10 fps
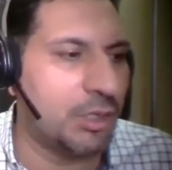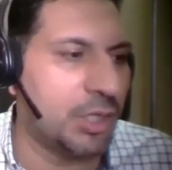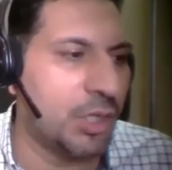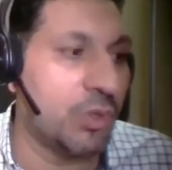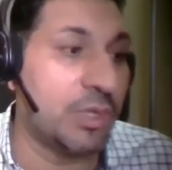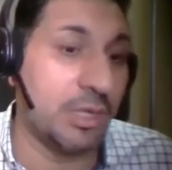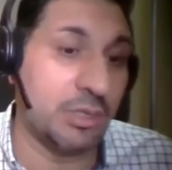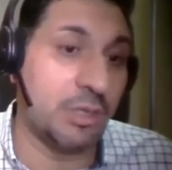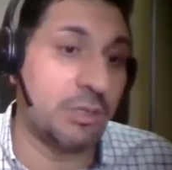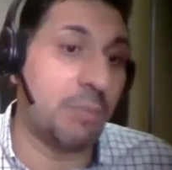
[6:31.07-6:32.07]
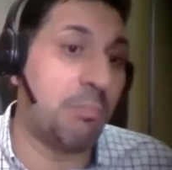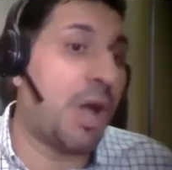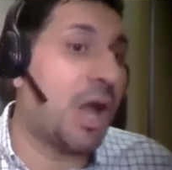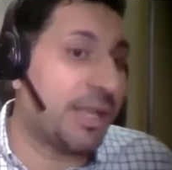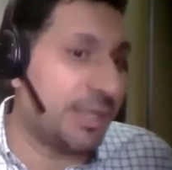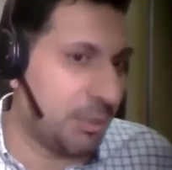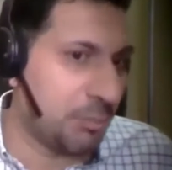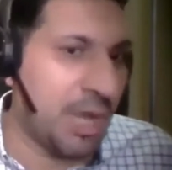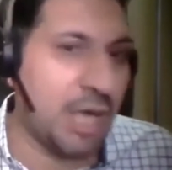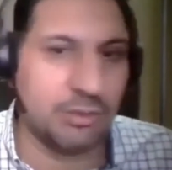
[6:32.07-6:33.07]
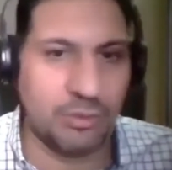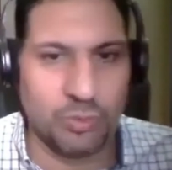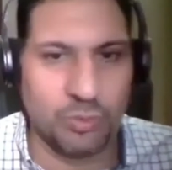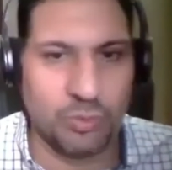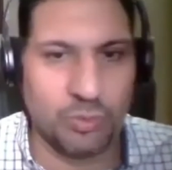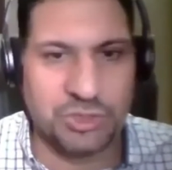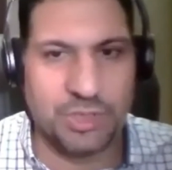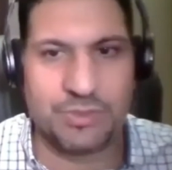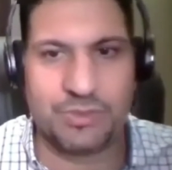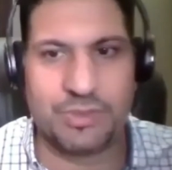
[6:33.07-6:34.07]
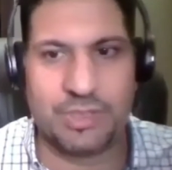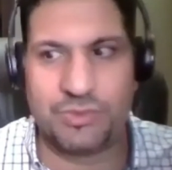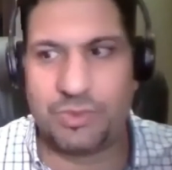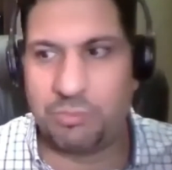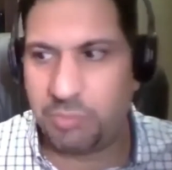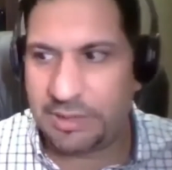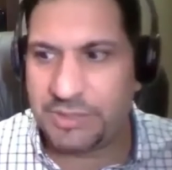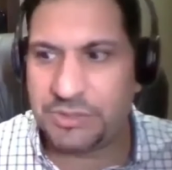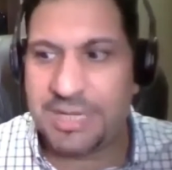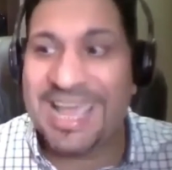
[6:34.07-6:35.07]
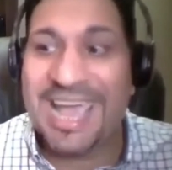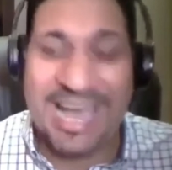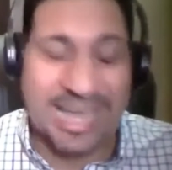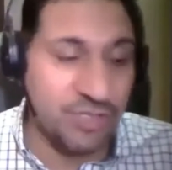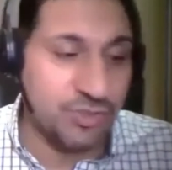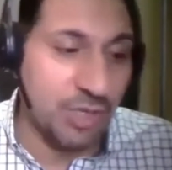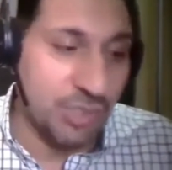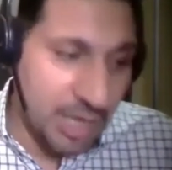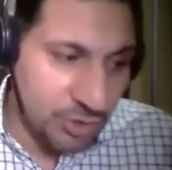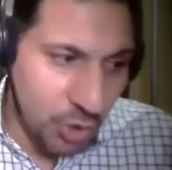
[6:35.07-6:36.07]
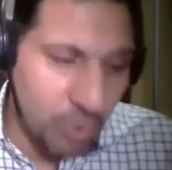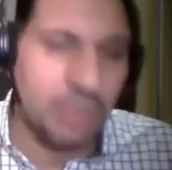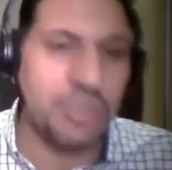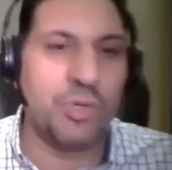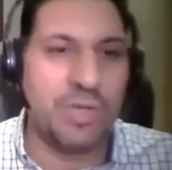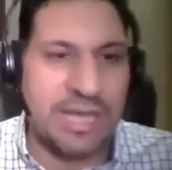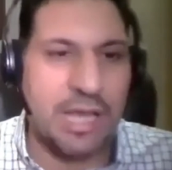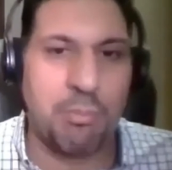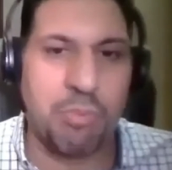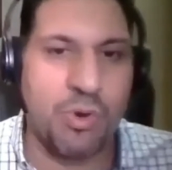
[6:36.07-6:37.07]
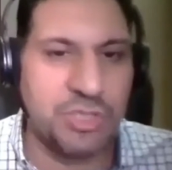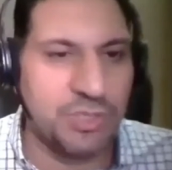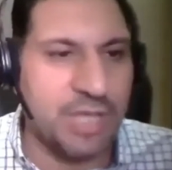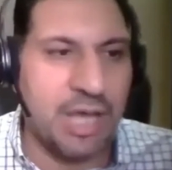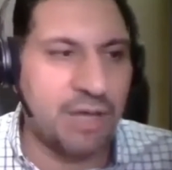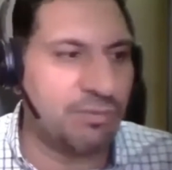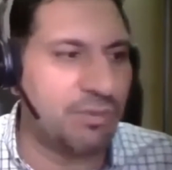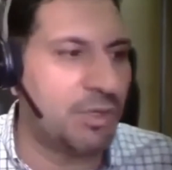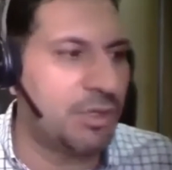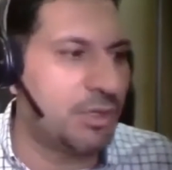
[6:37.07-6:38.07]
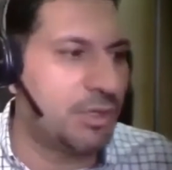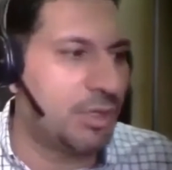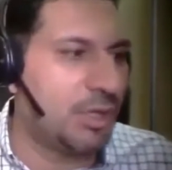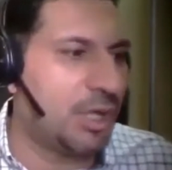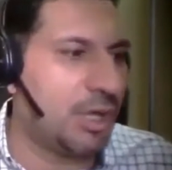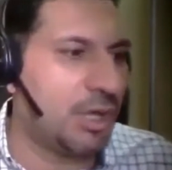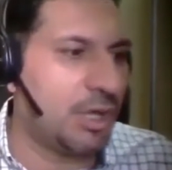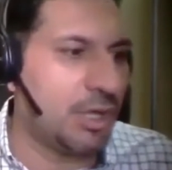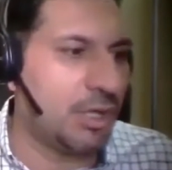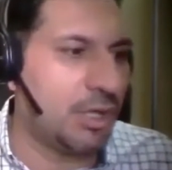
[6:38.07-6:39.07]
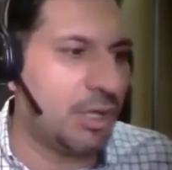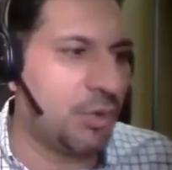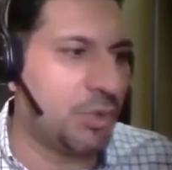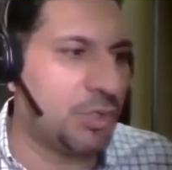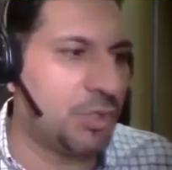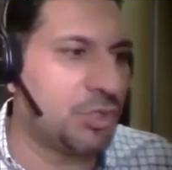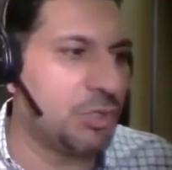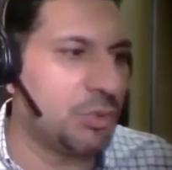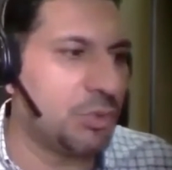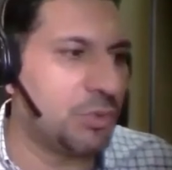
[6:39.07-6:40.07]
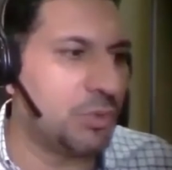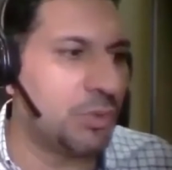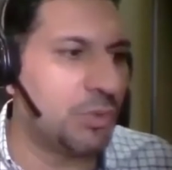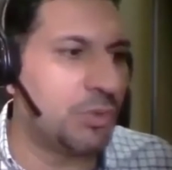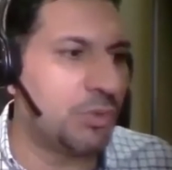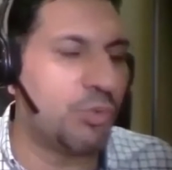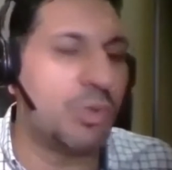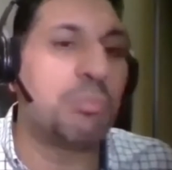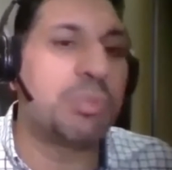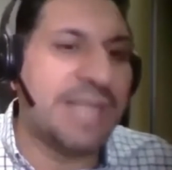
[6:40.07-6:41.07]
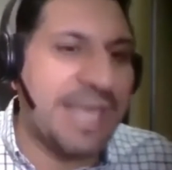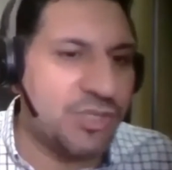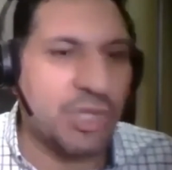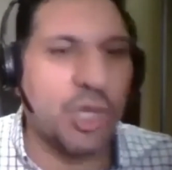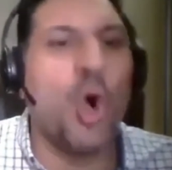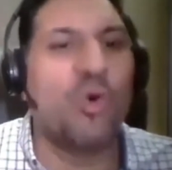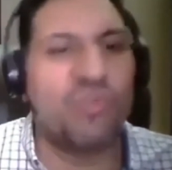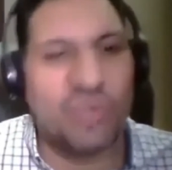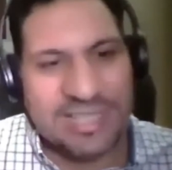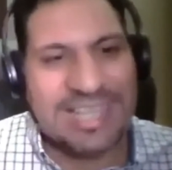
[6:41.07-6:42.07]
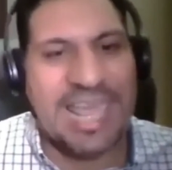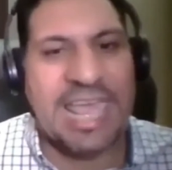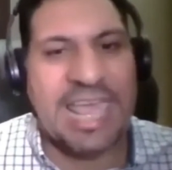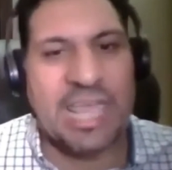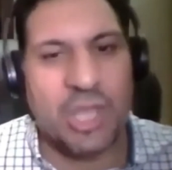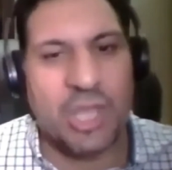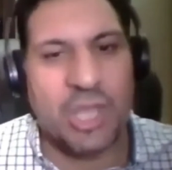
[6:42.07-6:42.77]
know, the marketing model, which is the simplicity. And it's a total unique approach. It's kind of going to replace and overtake